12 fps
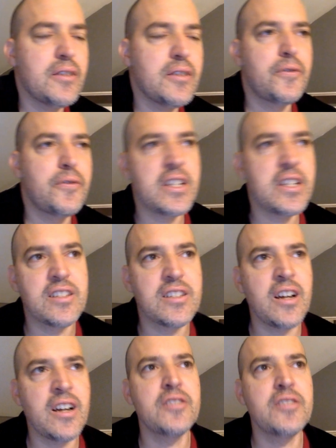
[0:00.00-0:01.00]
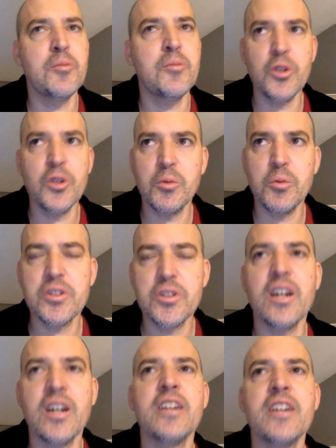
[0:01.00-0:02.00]
fixed signs, the mutable
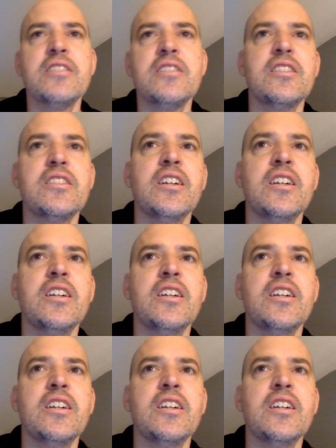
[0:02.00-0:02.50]
signs,